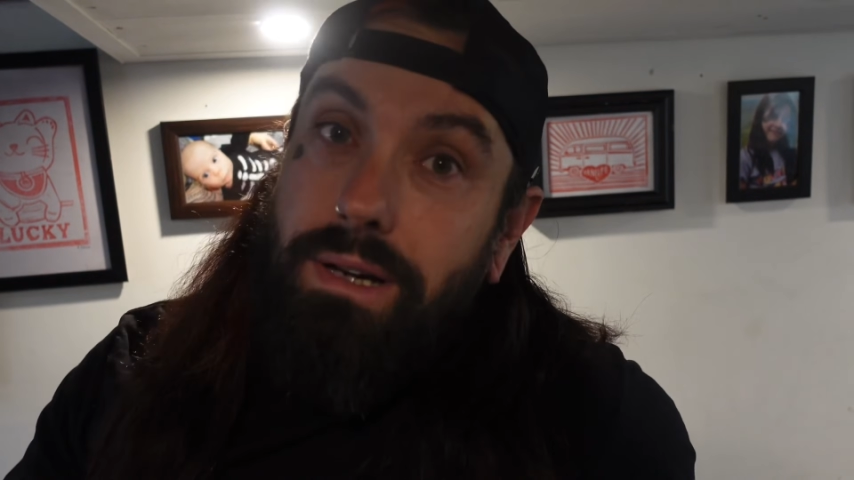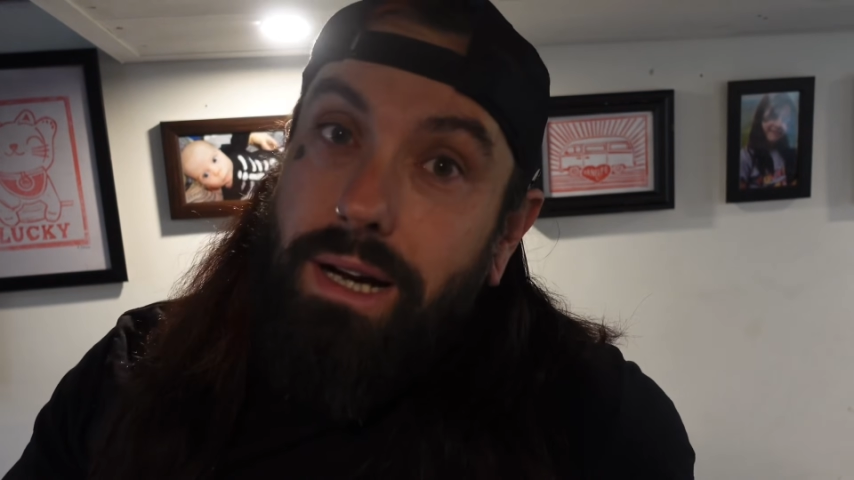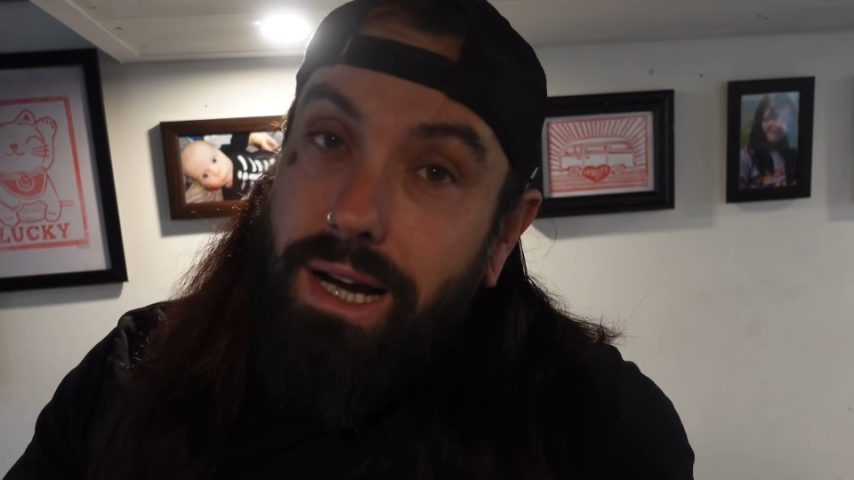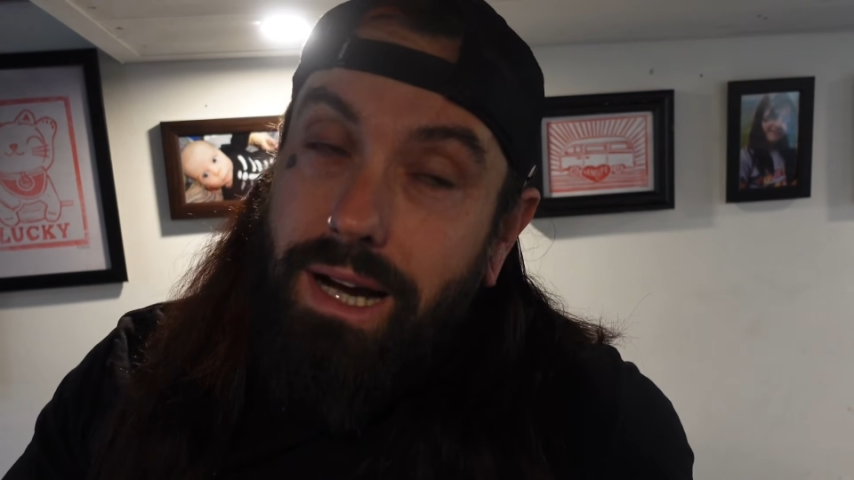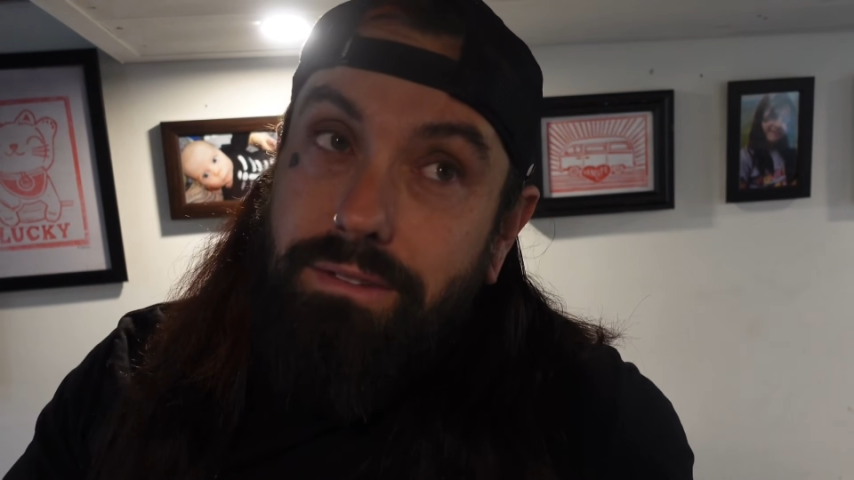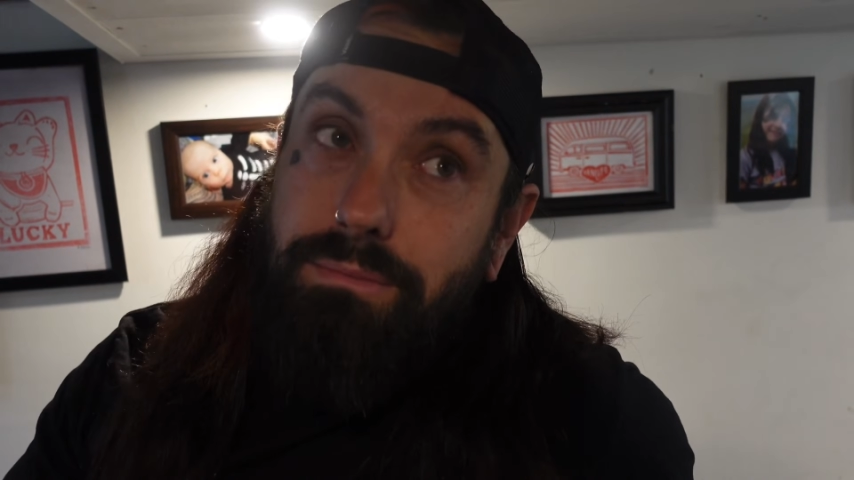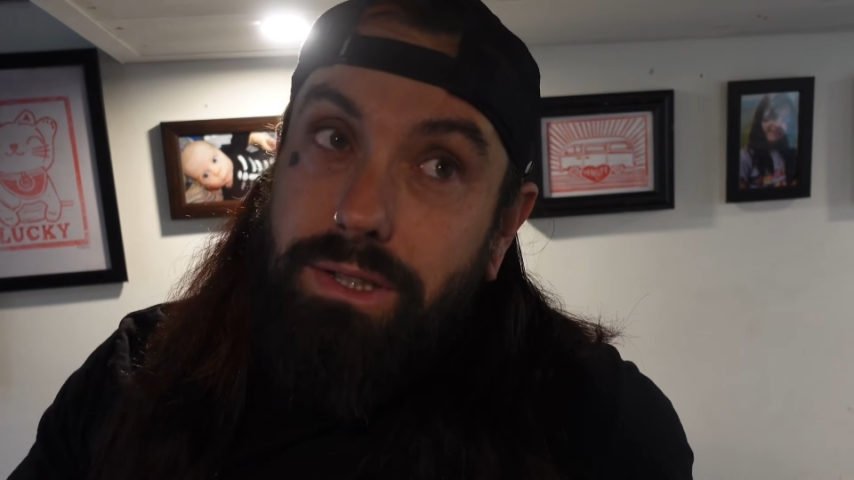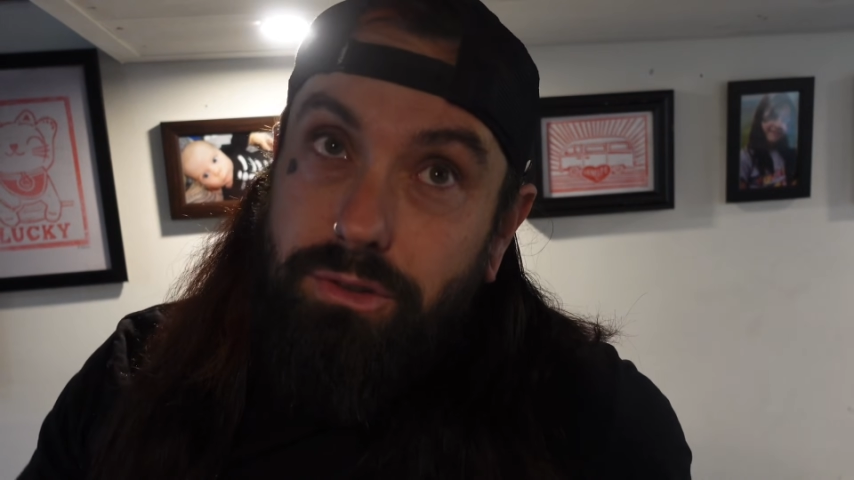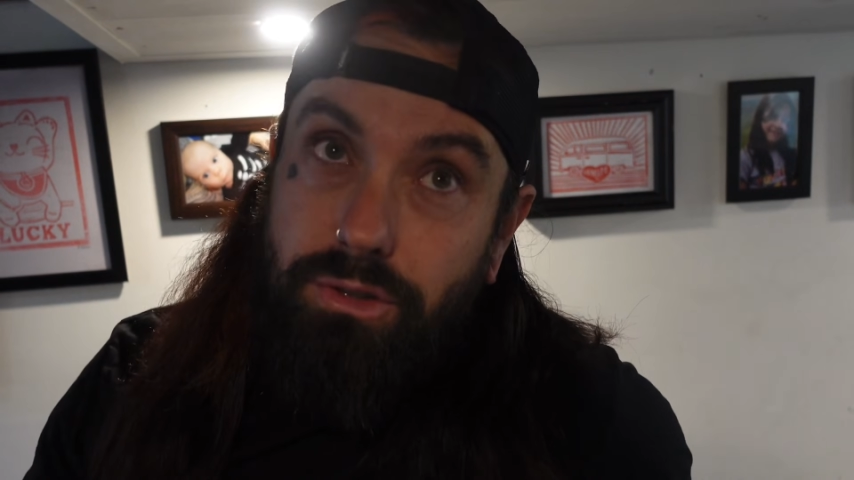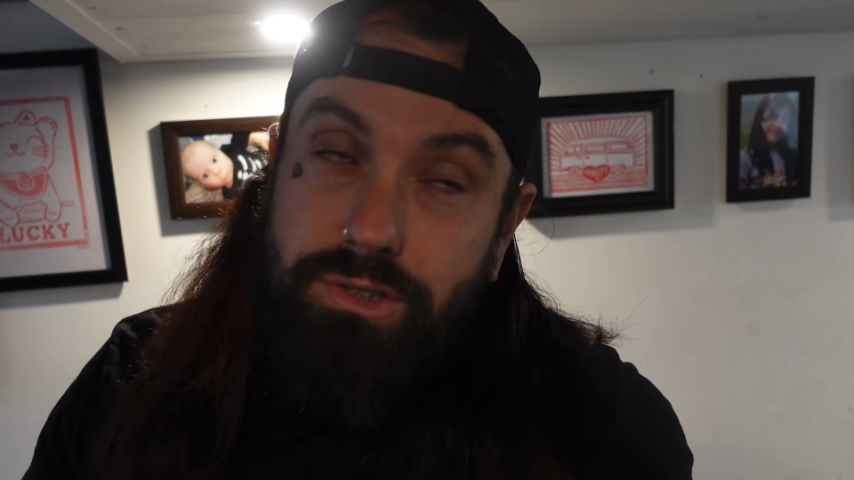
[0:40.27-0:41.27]
have my
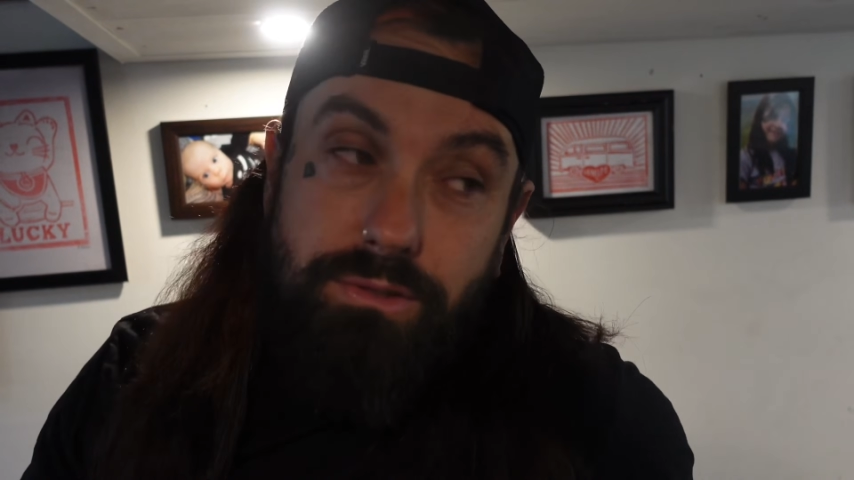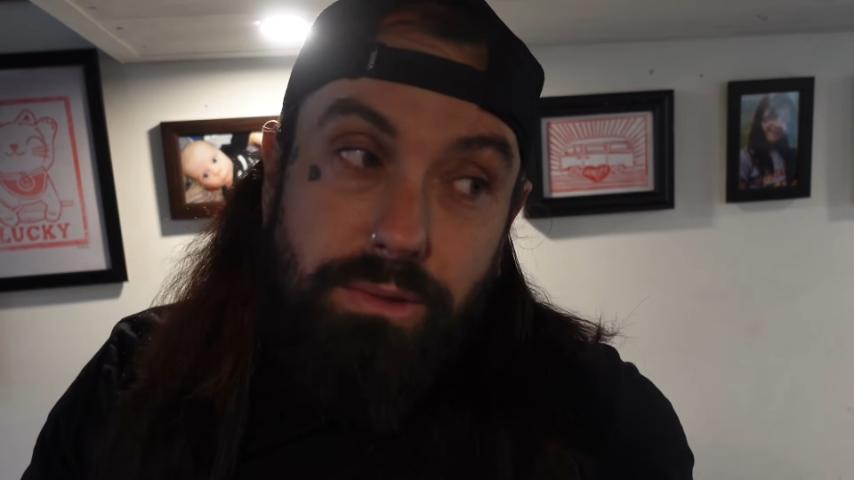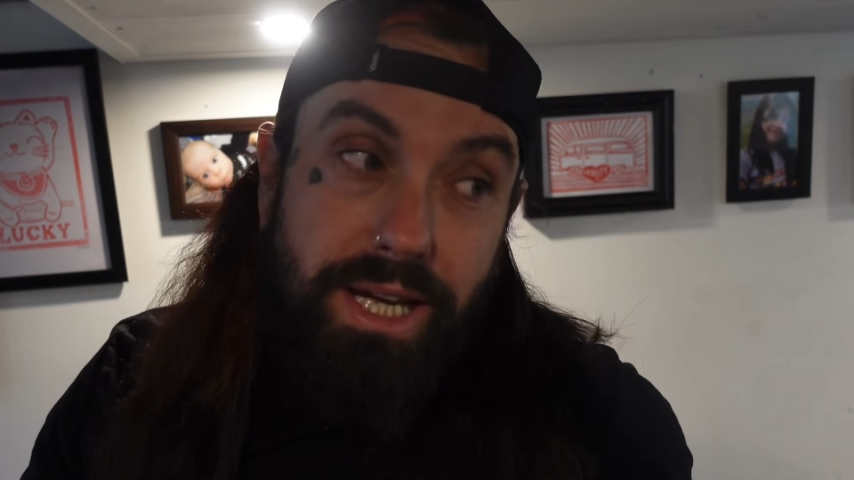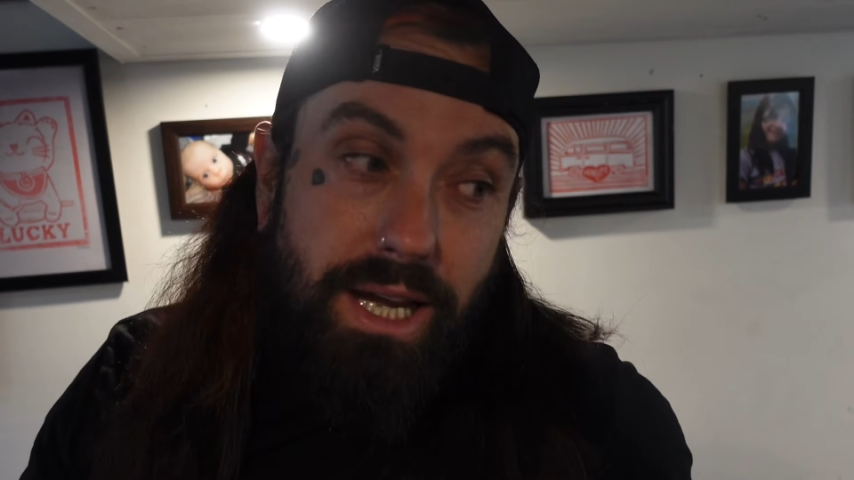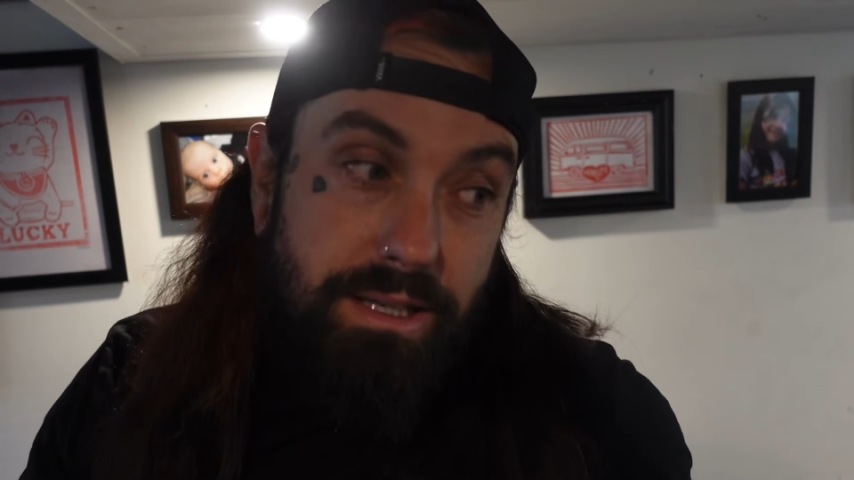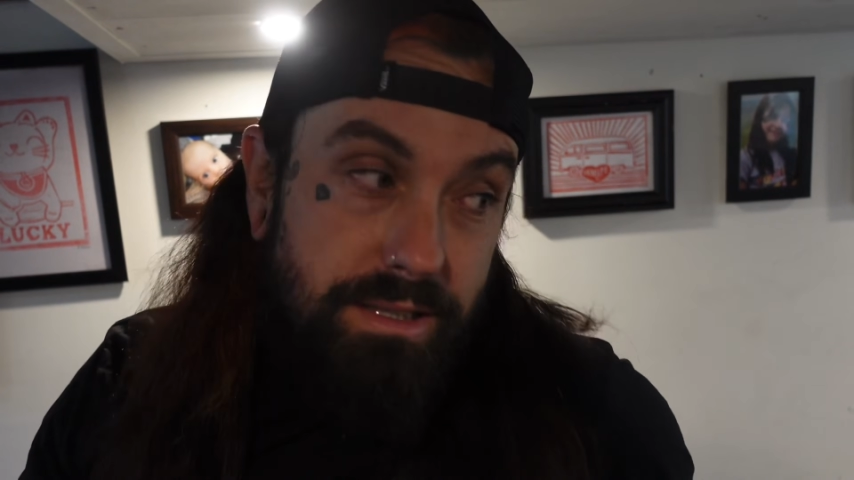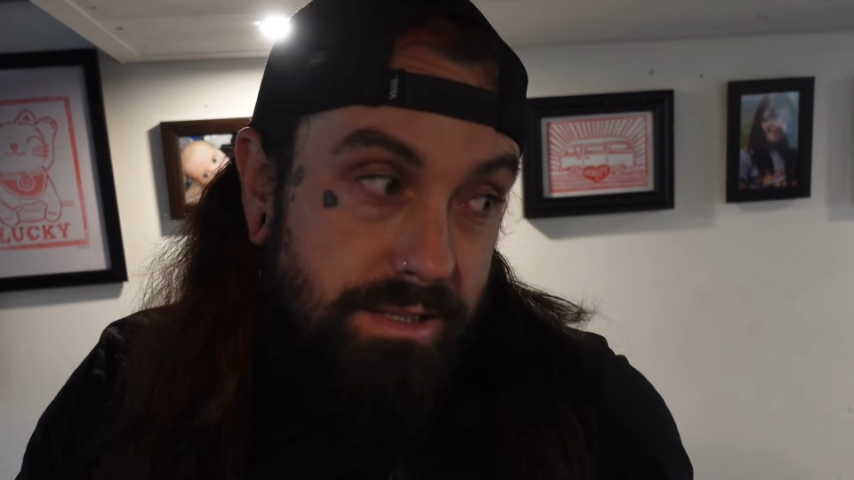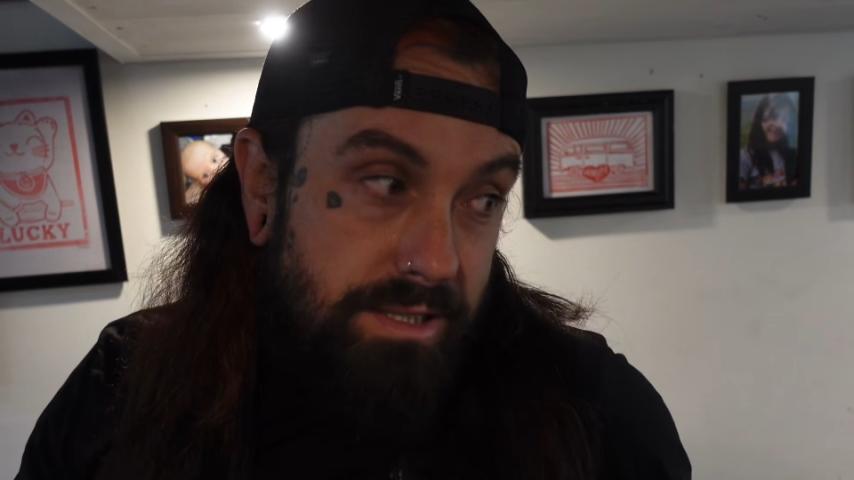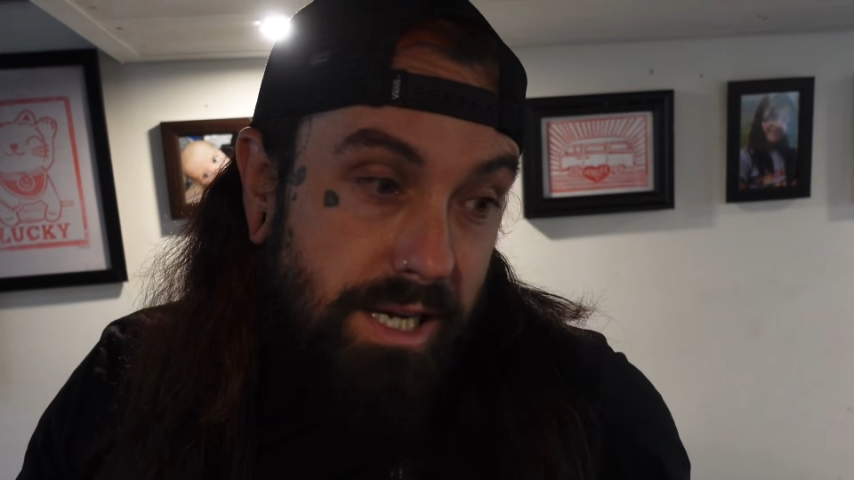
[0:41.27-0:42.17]
daughter at weekends,